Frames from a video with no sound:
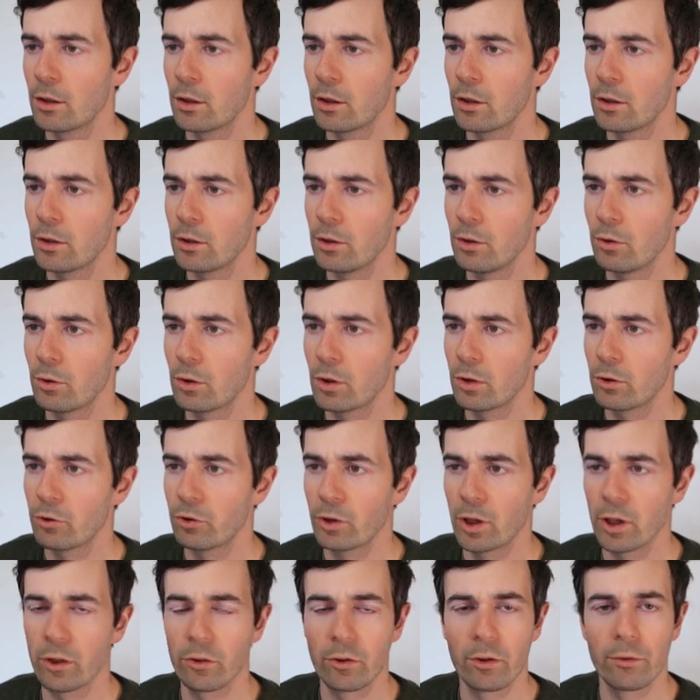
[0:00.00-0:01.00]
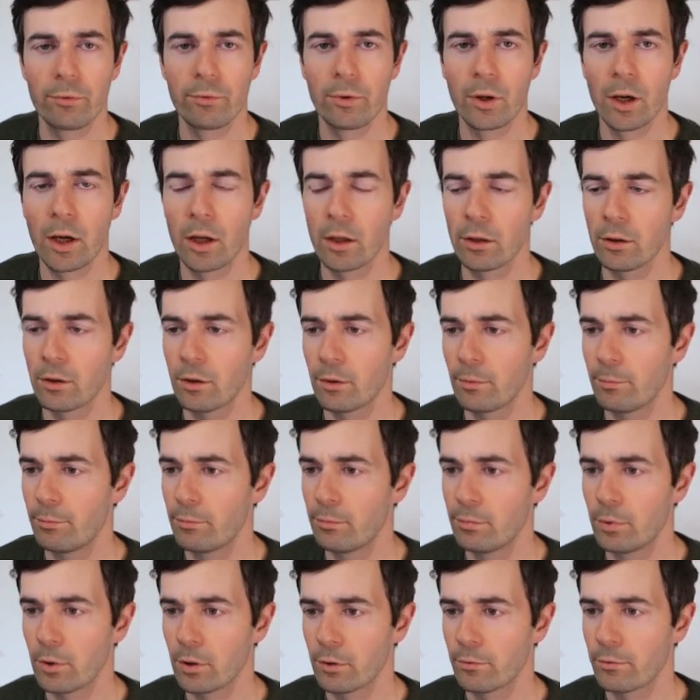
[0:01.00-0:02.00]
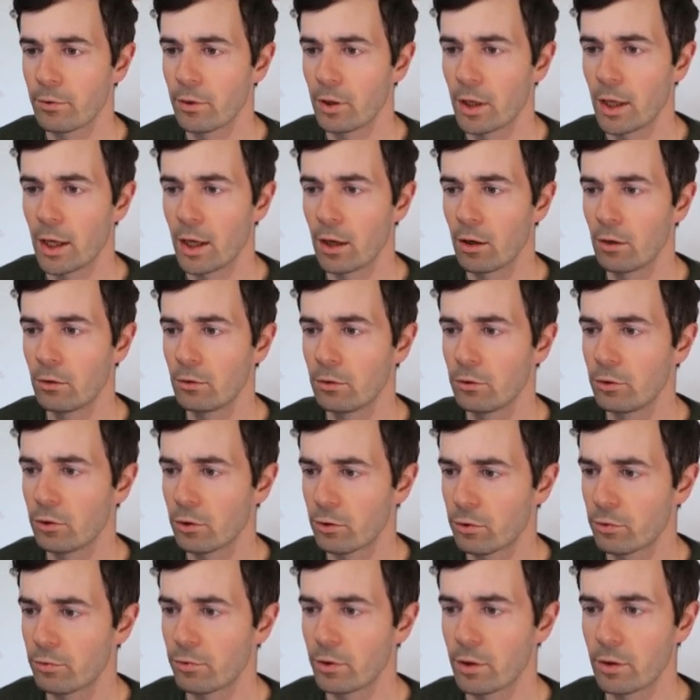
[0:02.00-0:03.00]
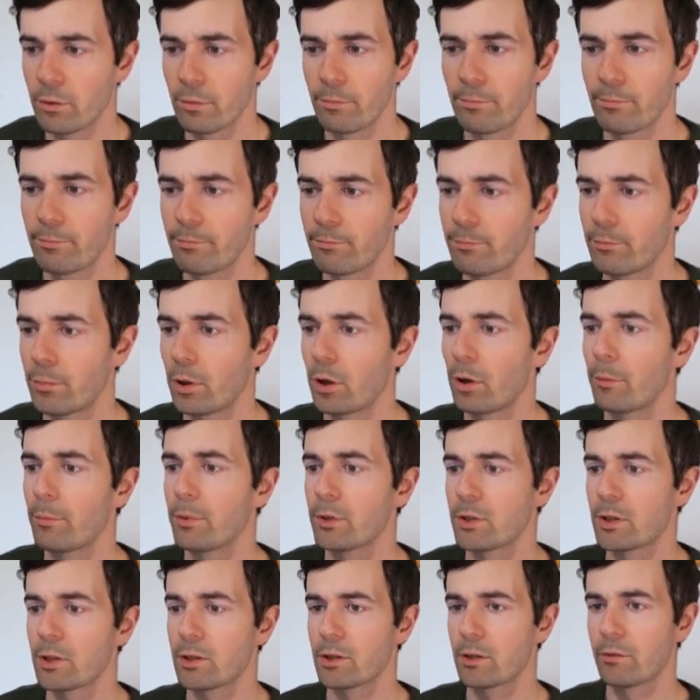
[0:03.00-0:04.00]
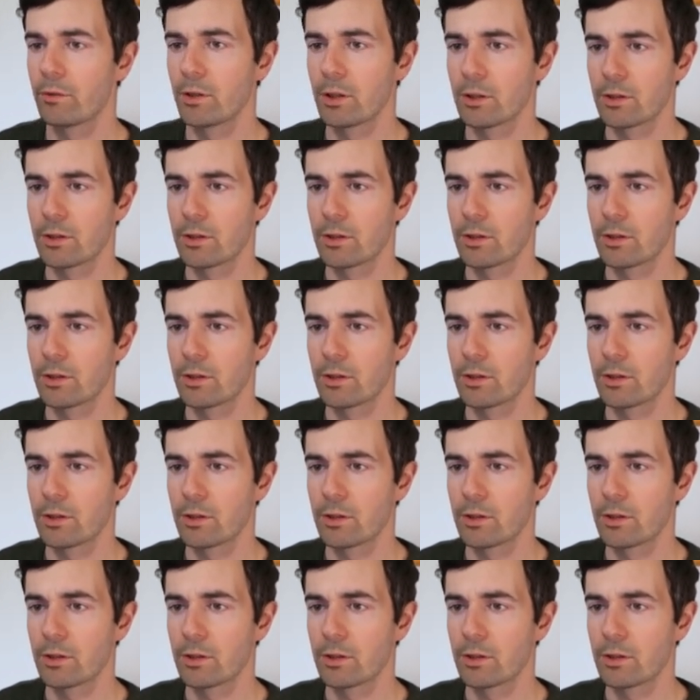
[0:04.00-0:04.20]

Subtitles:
You can change the font. But for now, just for the purposes of this